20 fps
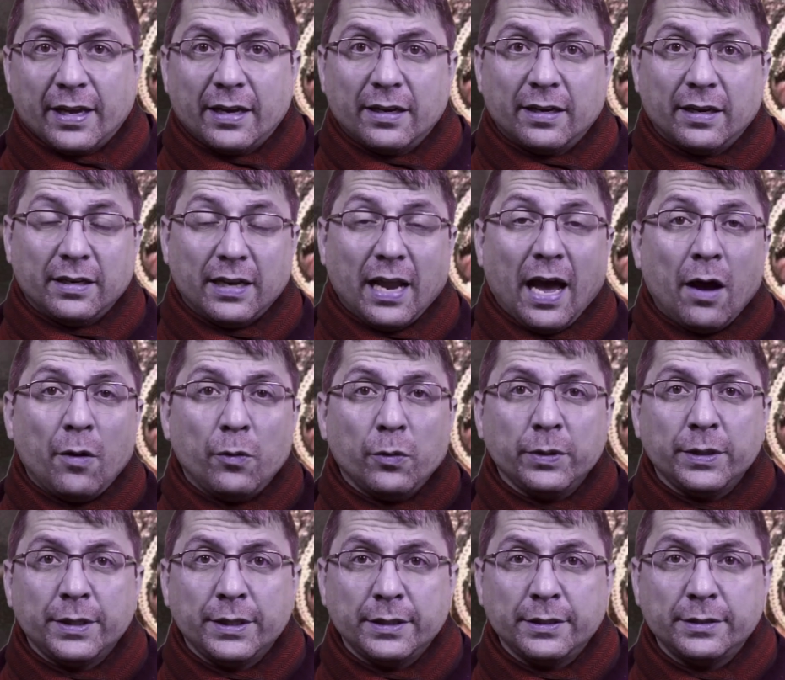and now
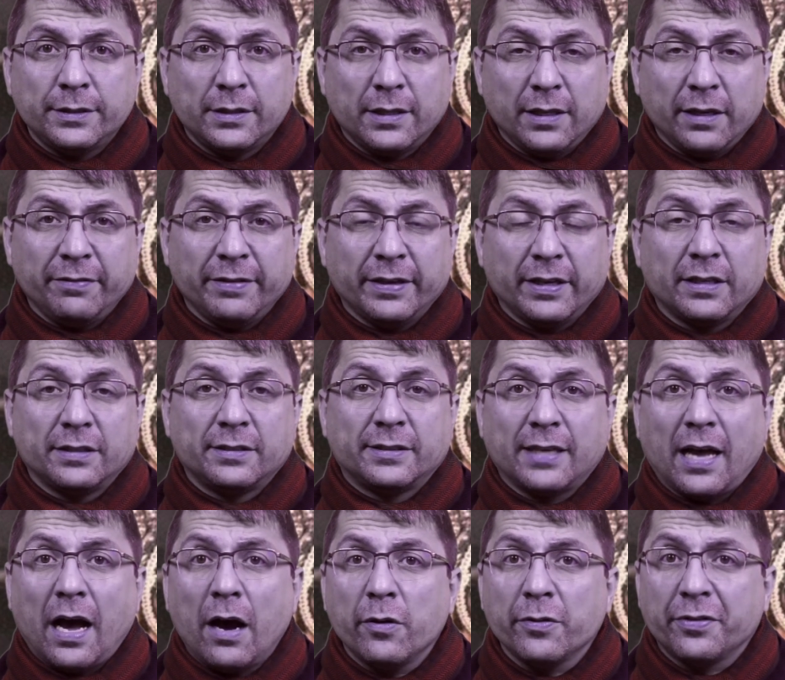he's living in
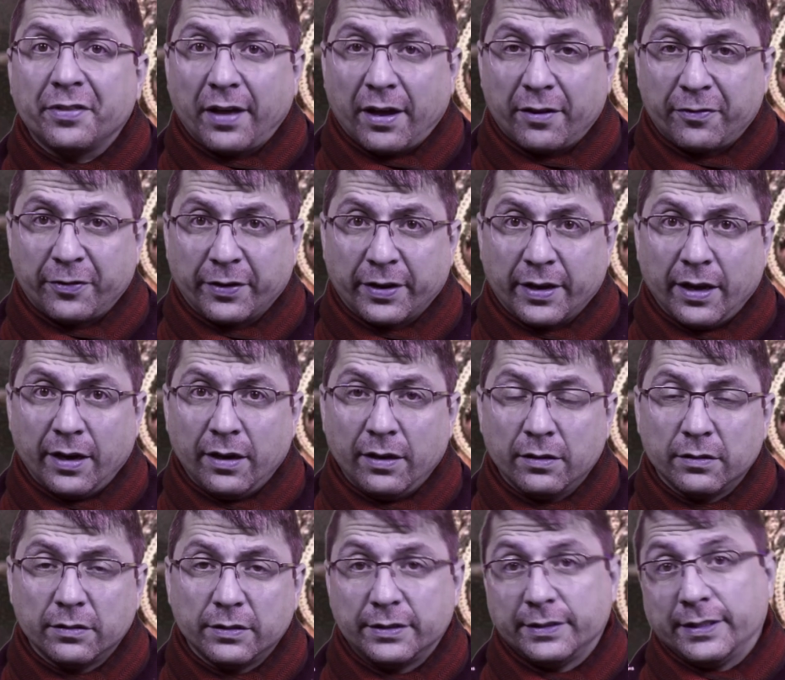South Africa,
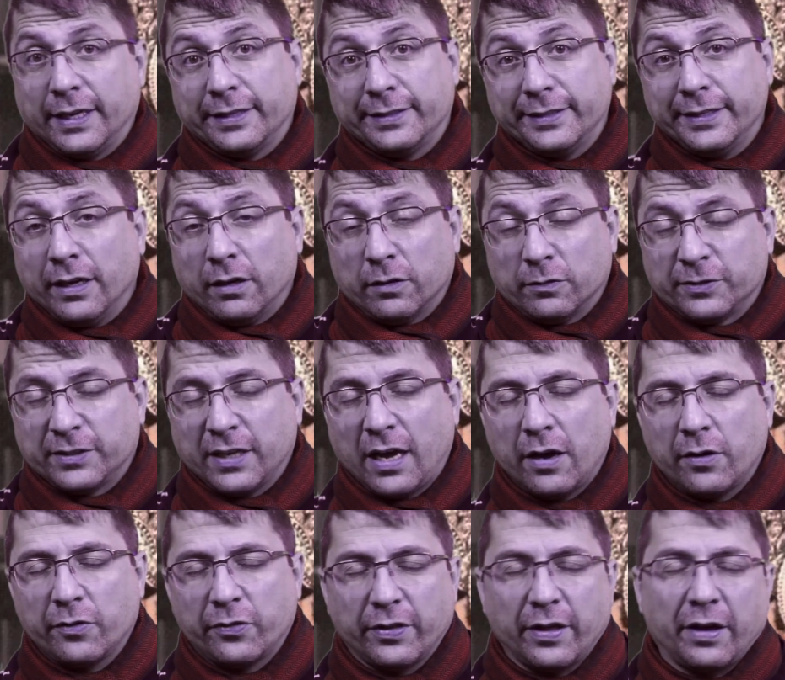in the idea of
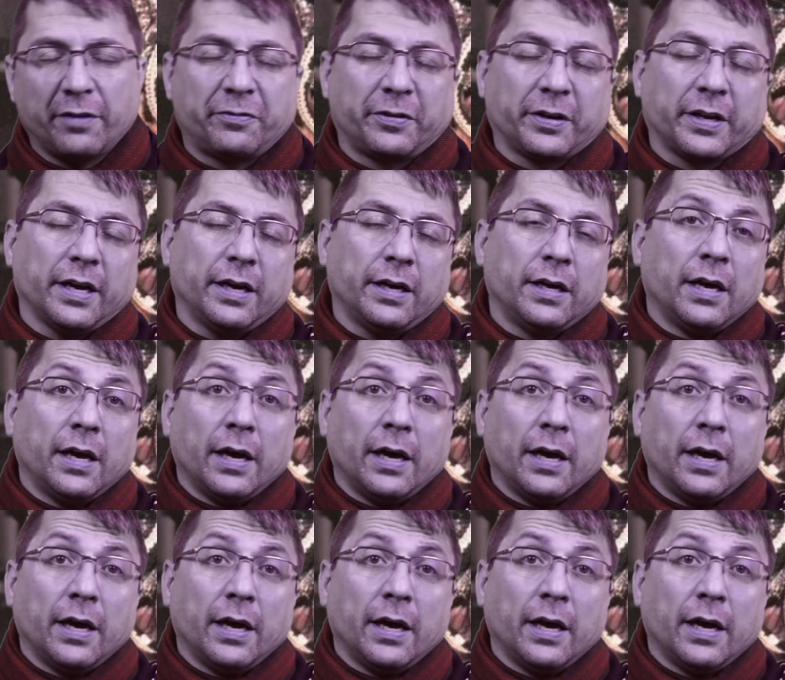South Africa,